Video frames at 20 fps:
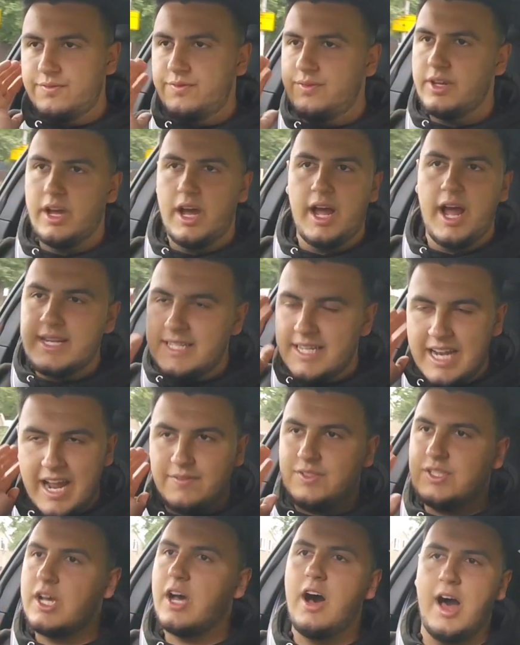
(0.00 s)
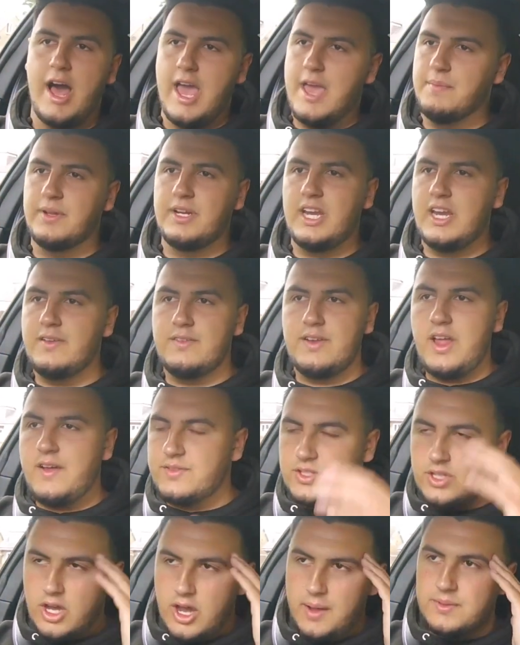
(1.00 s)
I didn't have time, and you only
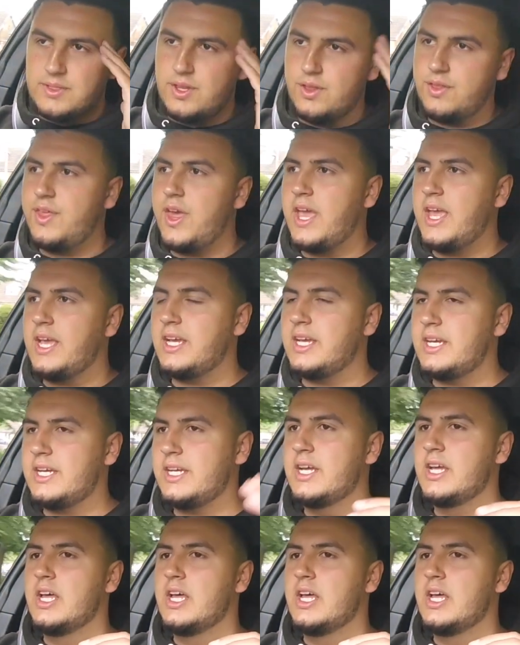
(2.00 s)
have time to think.